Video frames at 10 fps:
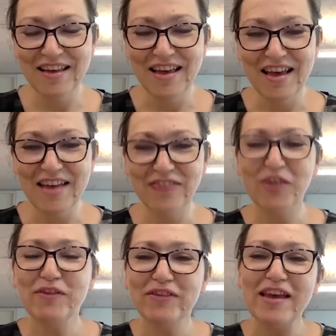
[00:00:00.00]
It's
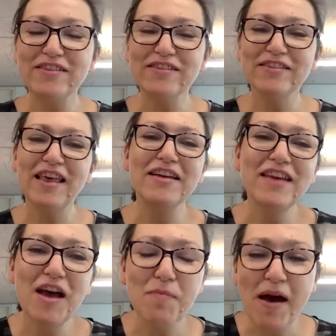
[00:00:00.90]
that
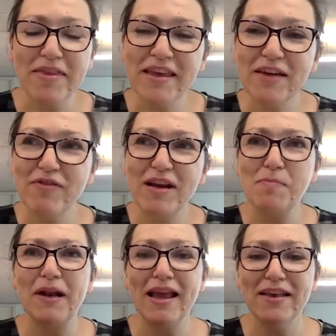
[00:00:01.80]
I think it really
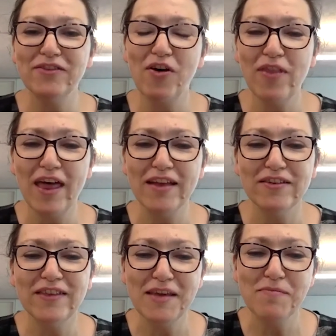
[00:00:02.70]
plays on that
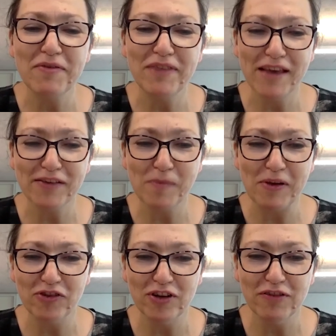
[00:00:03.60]
theme of the
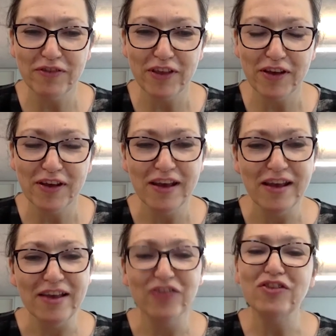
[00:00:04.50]
exhibition of the
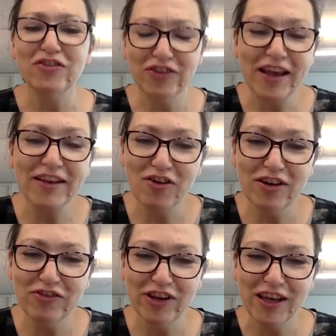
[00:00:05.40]
sort of
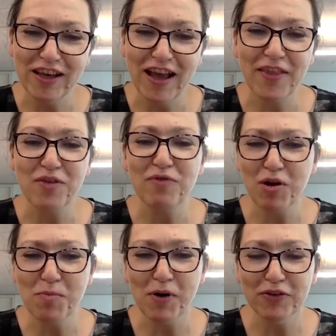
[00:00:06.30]
technology and the
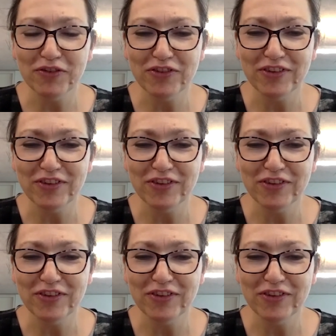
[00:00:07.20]
robots,